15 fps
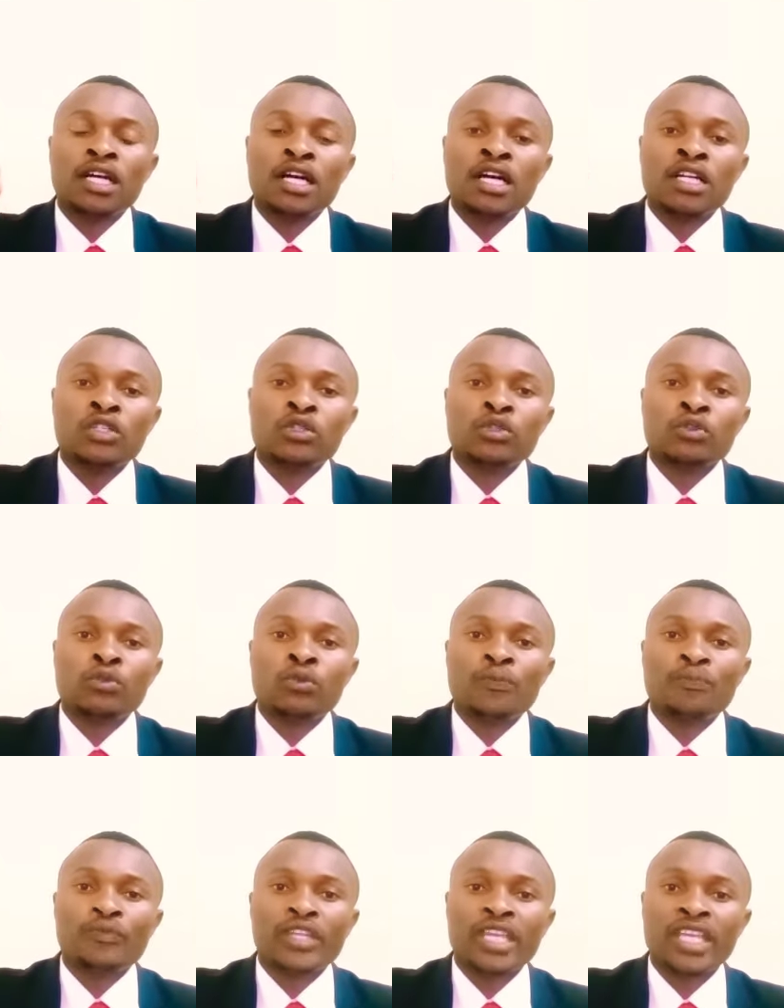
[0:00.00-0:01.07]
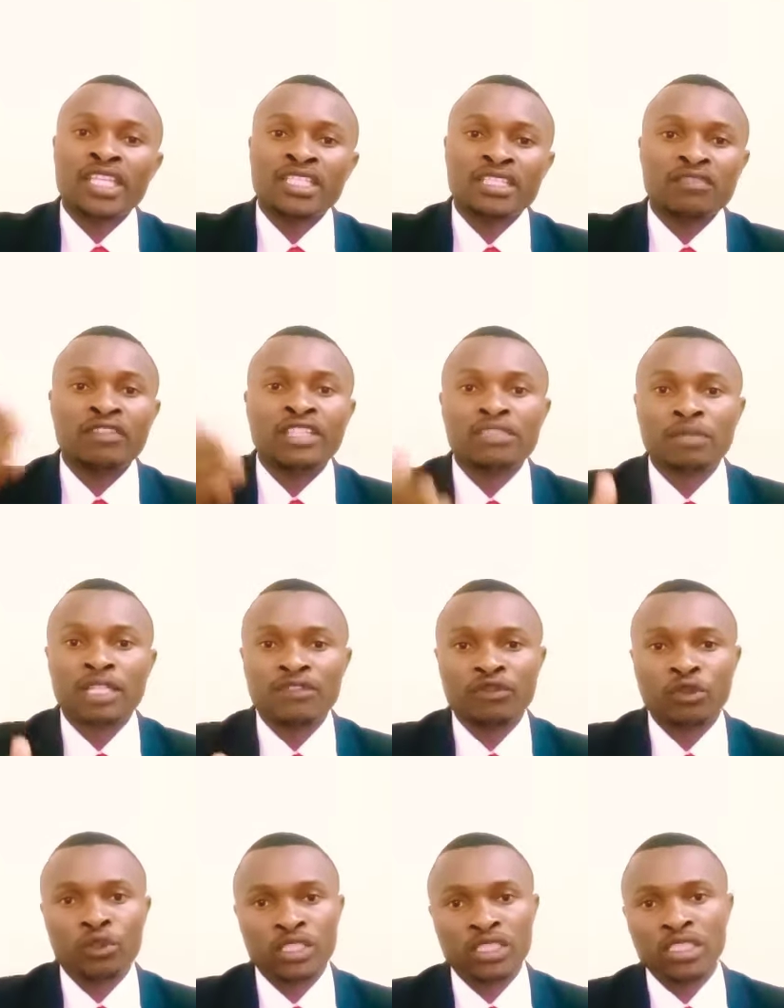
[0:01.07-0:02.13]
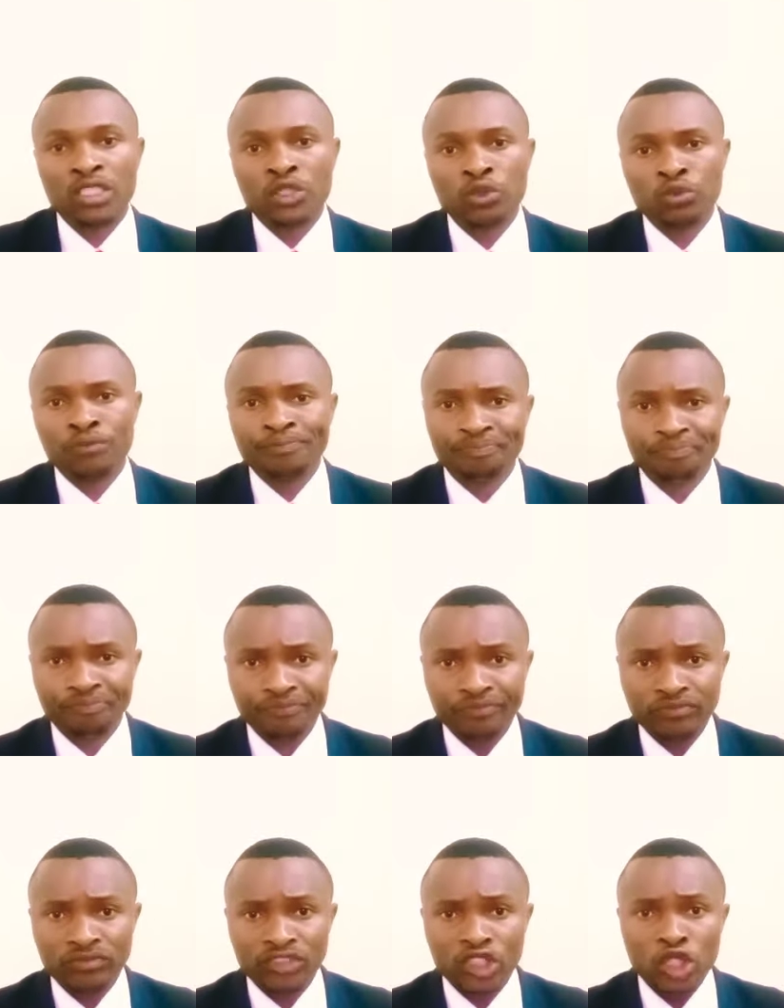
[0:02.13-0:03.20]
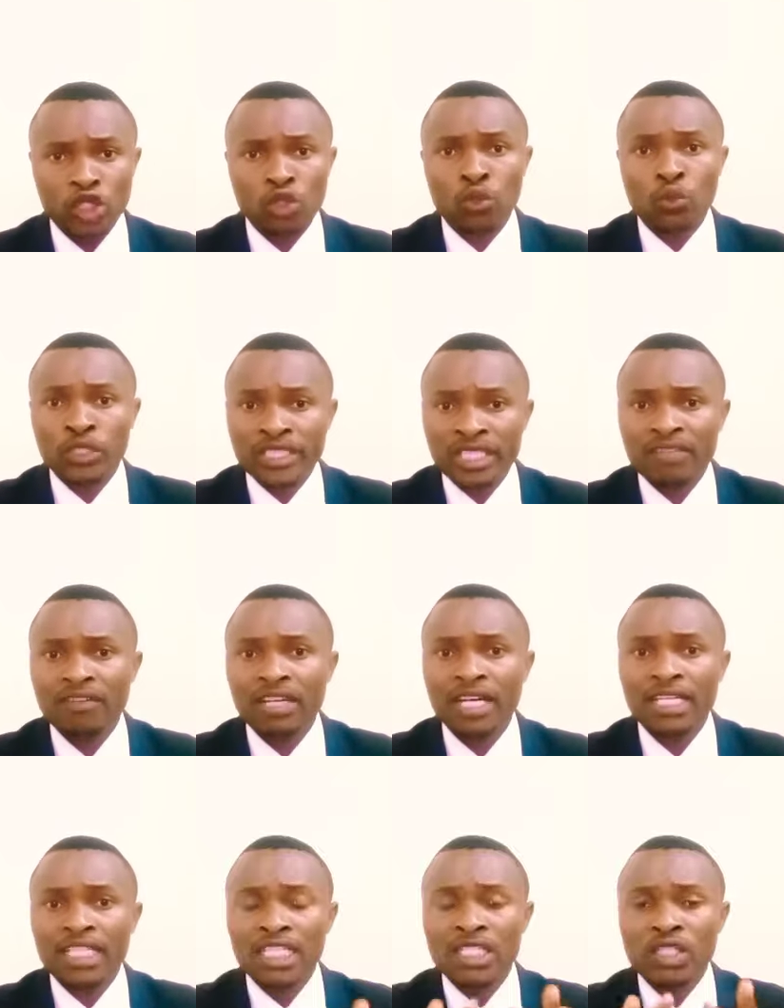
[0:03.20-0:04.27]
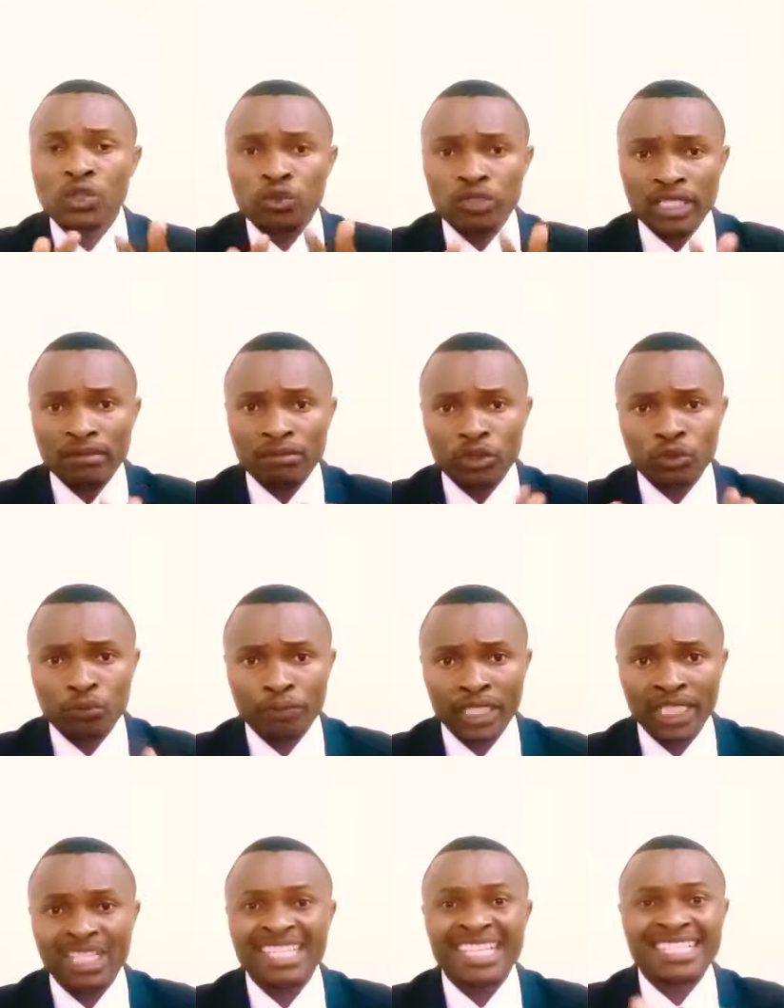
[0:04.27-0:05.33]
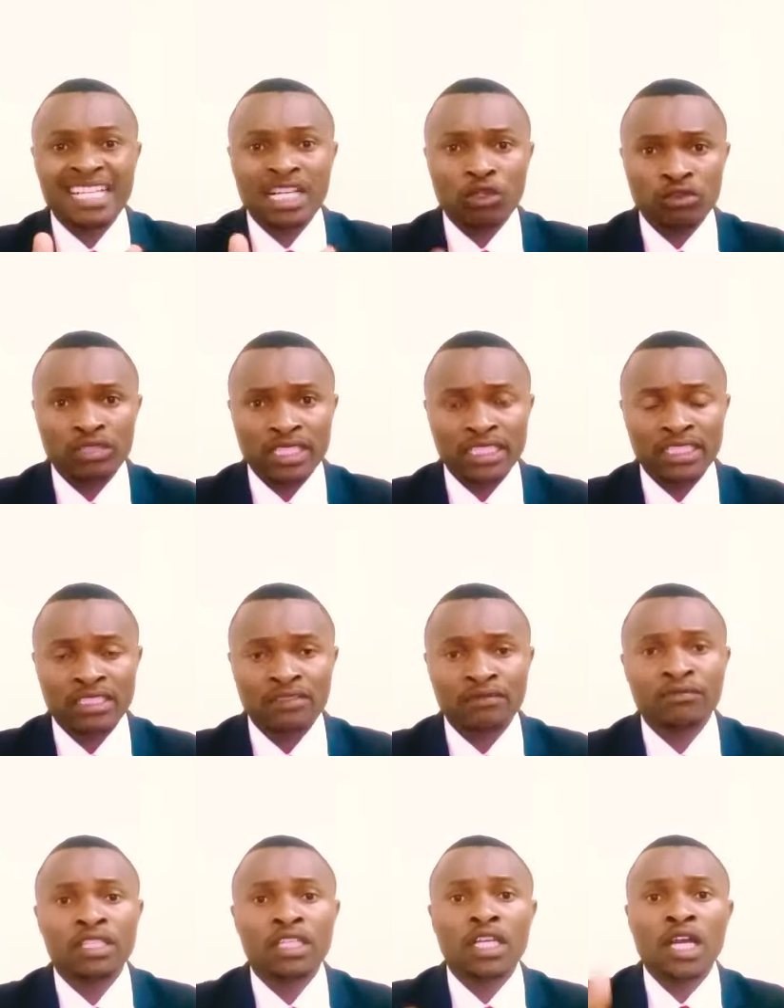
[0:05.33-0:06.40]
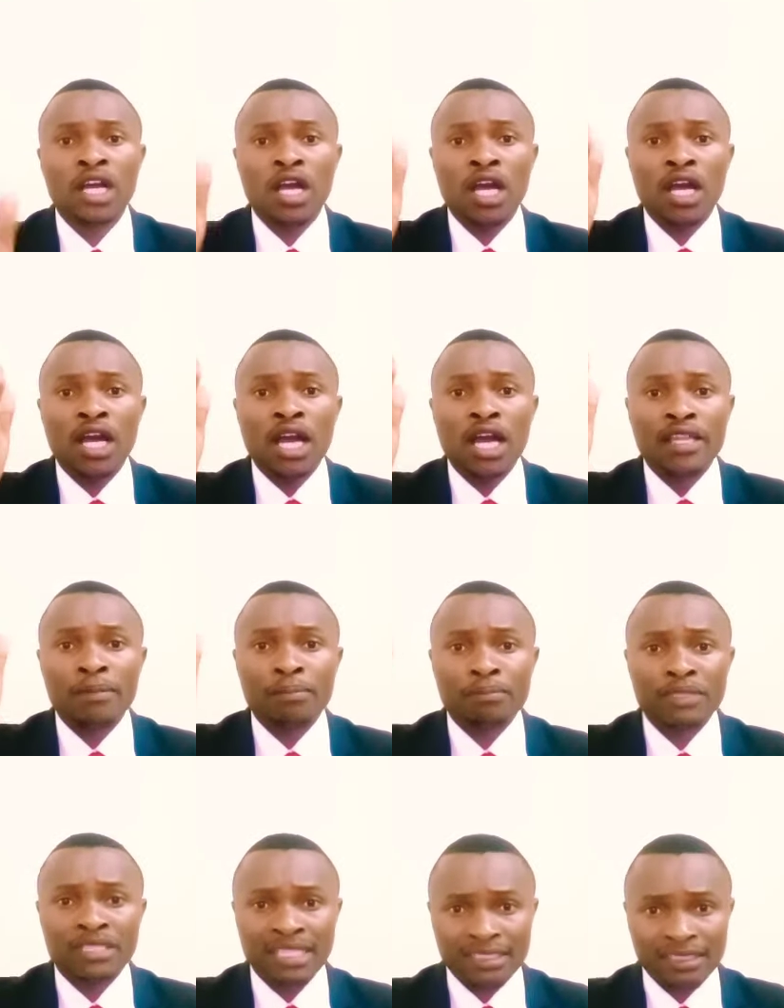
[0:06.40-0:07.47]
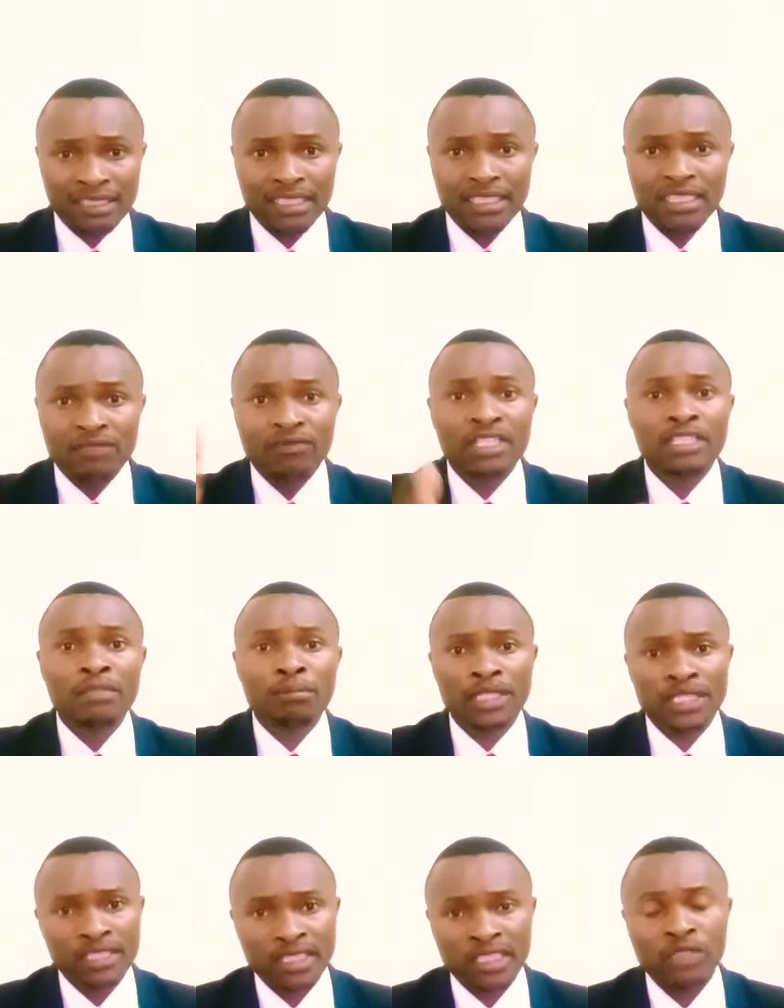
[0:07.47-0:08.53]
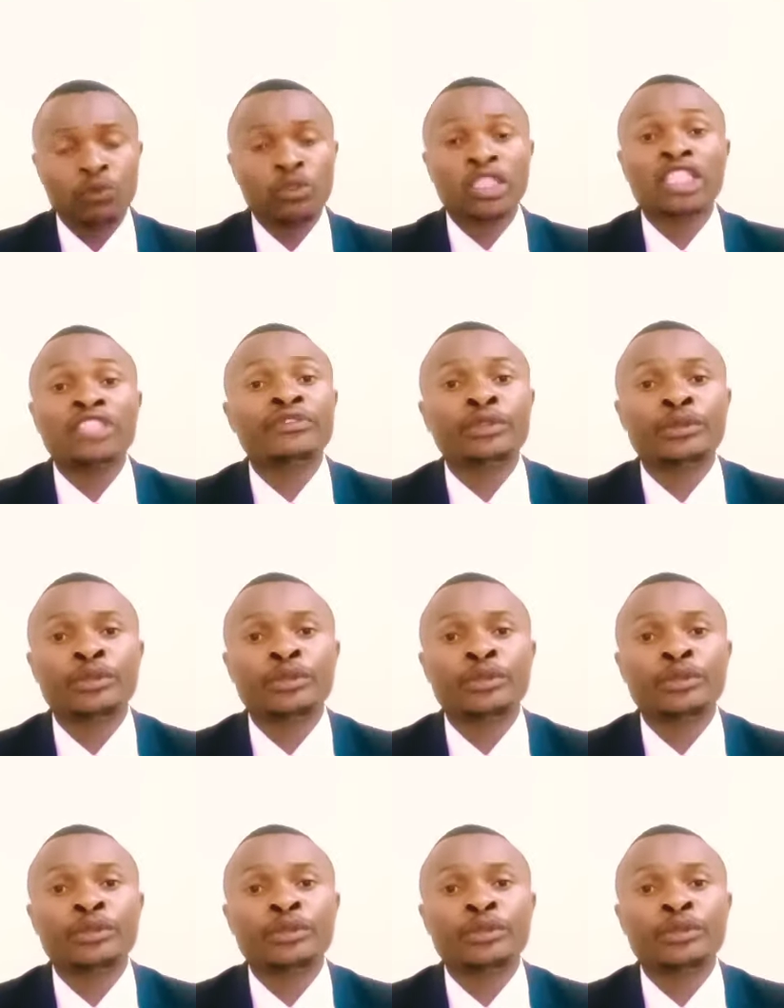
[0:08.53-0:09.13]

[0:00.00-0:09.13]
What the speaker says: to 8 divided by 4, which is a 2. So whichever two terms you pick that are consecutive, the succeeding divide the preceding will give you